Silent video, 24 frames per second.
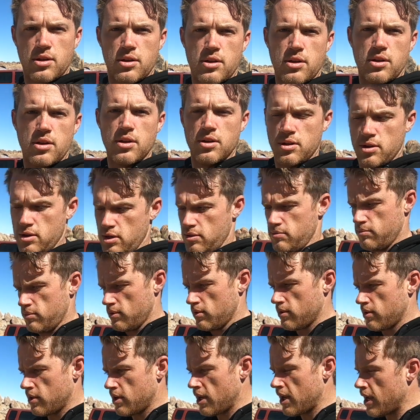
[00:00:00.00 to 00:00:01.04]
Good
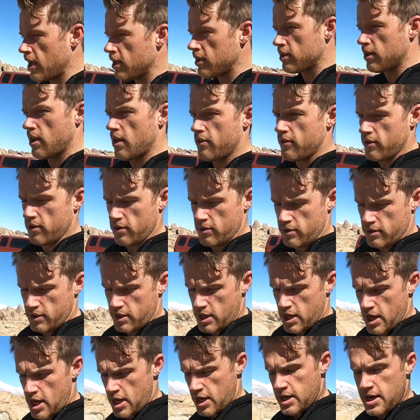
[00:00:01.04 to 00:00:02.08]
morning, another
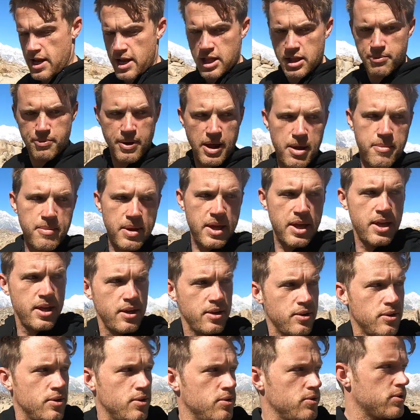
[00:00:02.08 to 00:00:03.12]
day in Alabama
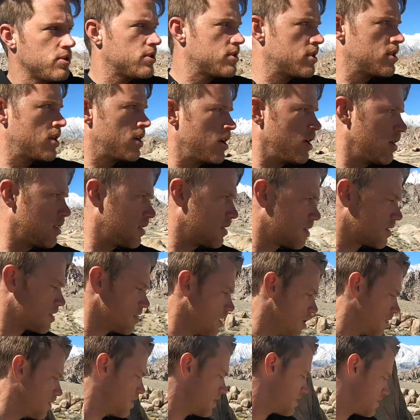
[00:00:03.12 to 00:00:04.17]
Hills.
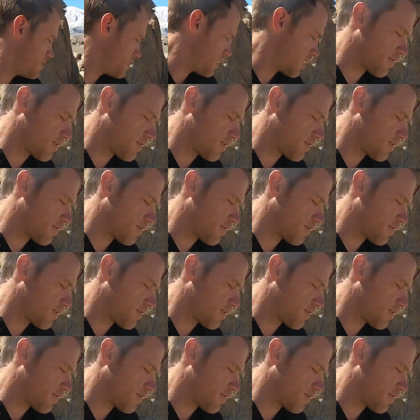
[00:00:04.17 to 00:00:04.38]
Snow didn't stick